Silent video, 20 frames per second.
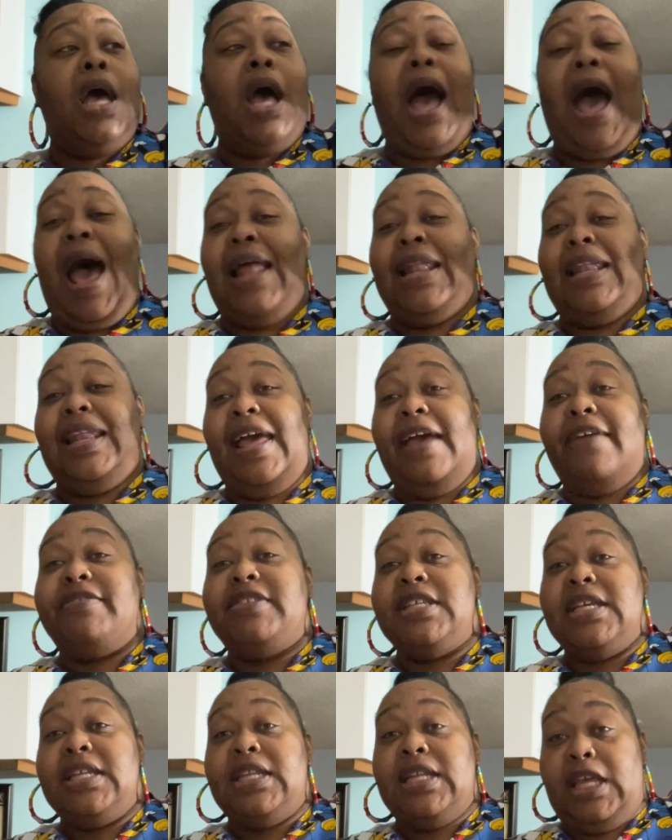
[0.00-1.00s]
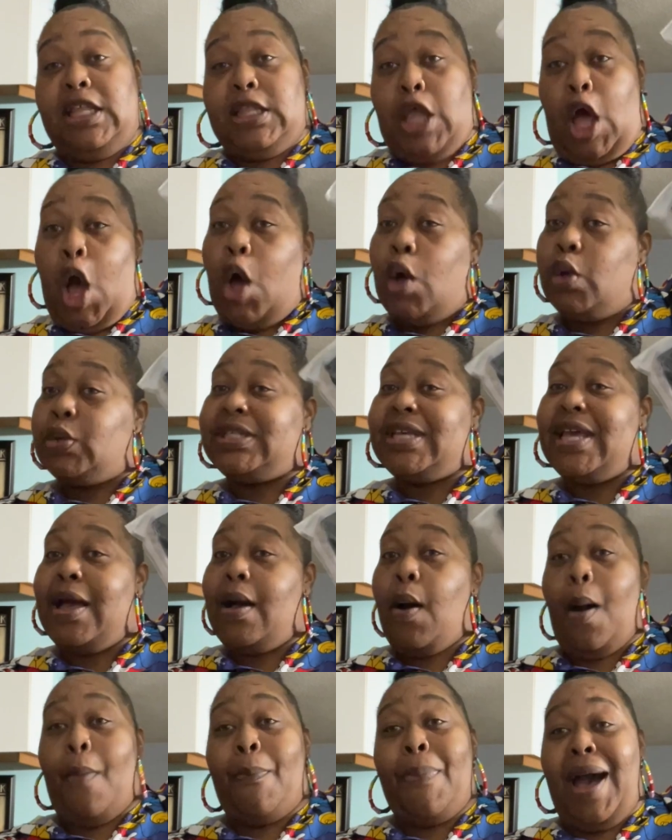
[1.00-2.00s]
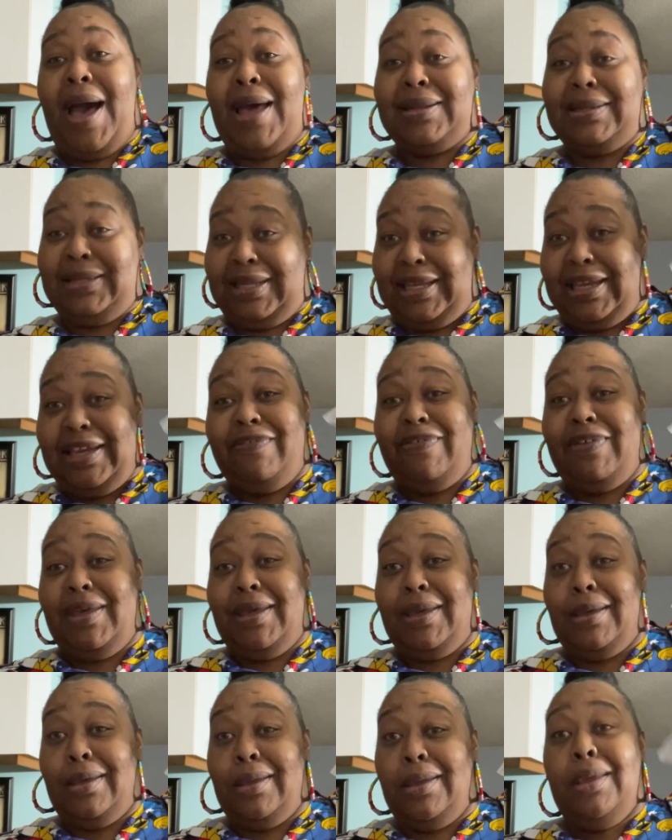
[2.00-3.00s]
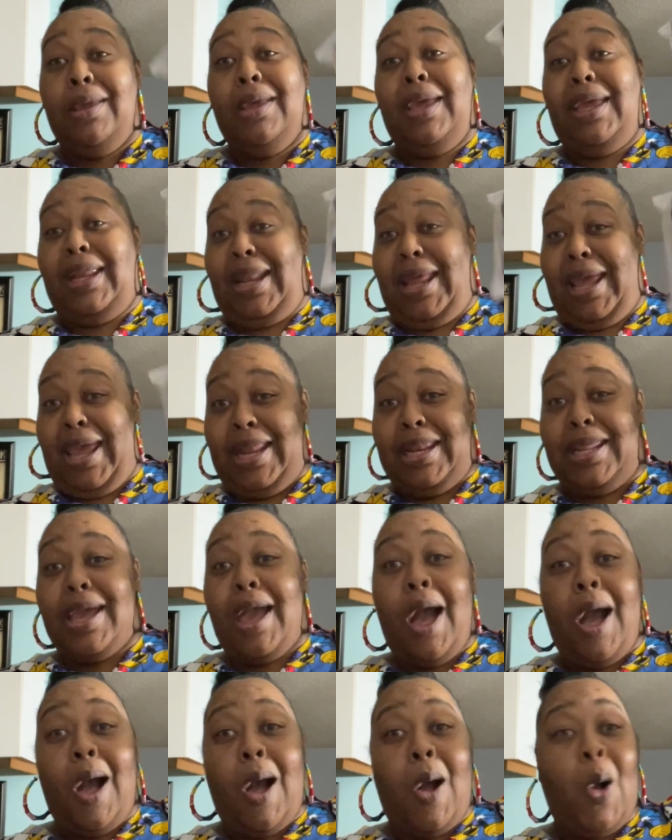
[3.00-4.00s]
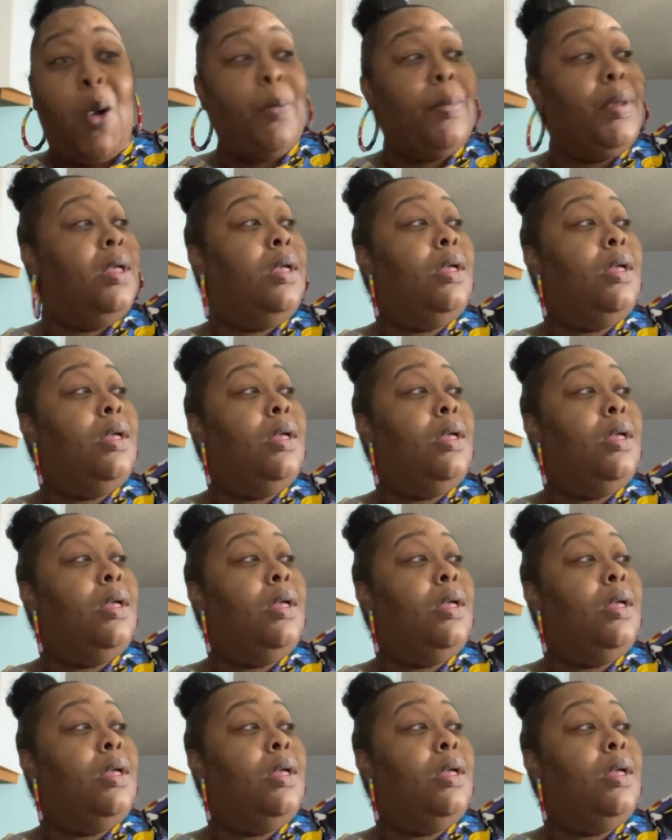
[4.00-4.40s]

I left it in the hotel upon leaving and heading home.